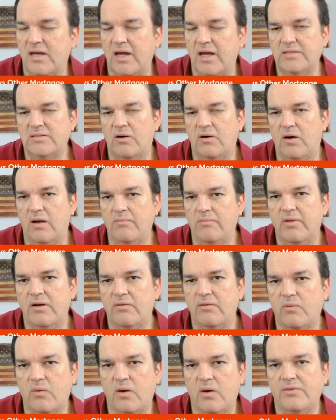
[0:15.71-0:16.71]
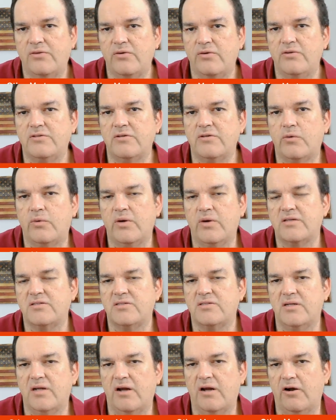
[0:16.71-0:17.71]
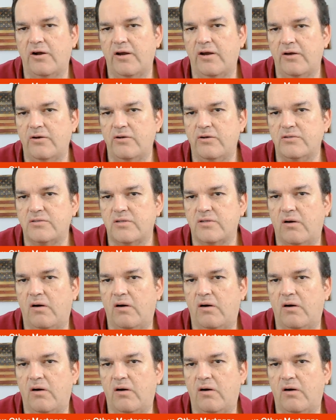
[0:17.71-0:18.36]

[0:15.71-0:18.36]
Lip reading: And so I'm going to run through some quick scenarios